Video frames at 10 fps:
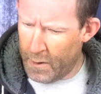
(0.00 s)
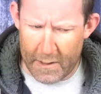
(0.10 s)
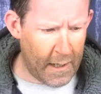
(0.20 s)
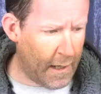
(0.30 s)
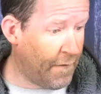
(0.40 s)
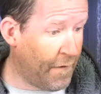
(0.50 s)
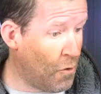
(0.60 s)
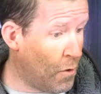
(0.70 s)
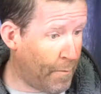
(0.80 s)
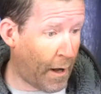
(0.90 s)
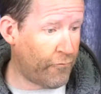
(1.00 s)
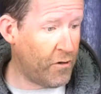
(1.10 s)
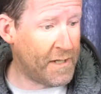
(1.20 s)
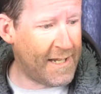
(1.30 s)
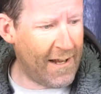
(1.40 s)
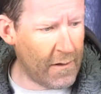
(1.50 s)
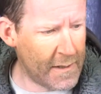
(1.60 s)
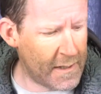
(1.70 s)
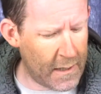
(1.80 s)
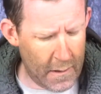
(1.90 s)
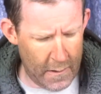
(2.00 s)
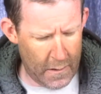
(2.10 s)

slightly fewer battery cells